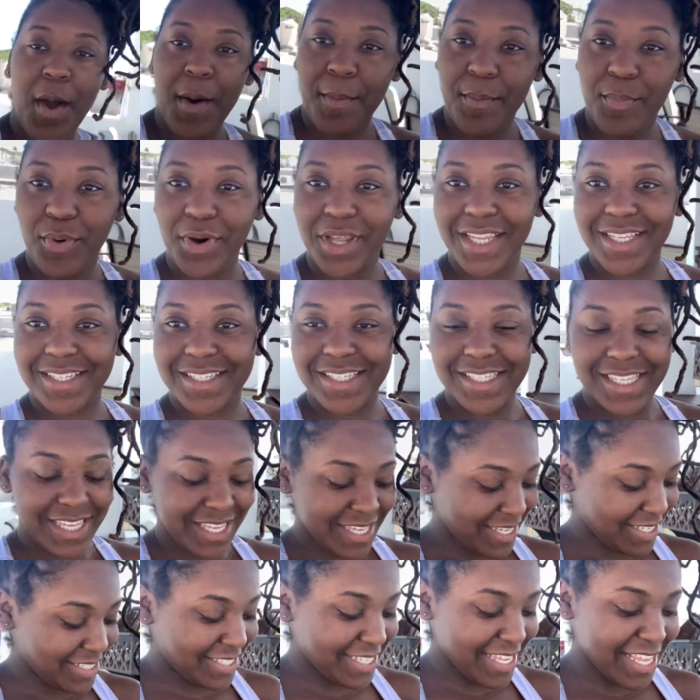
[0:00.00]
Buenos
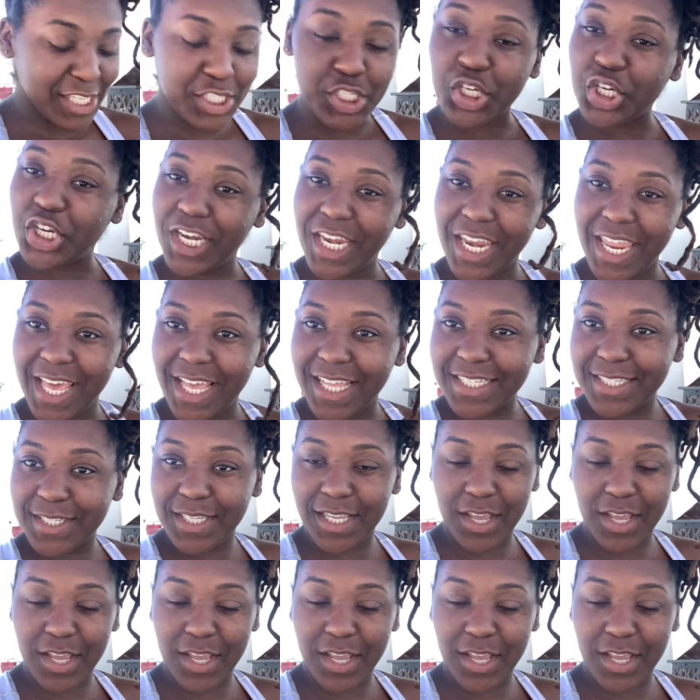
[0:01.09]
dias, internet.